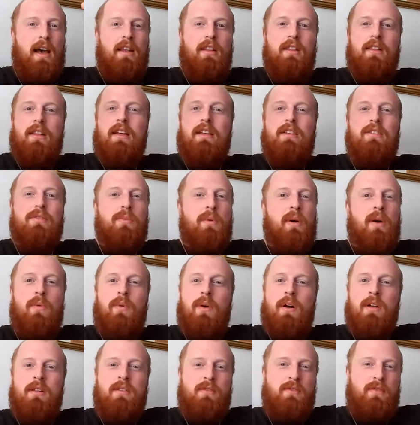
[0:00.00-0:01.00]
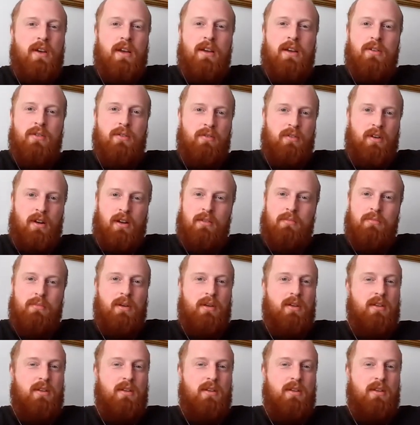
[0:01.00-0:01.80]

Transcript: And that's where words fail, right?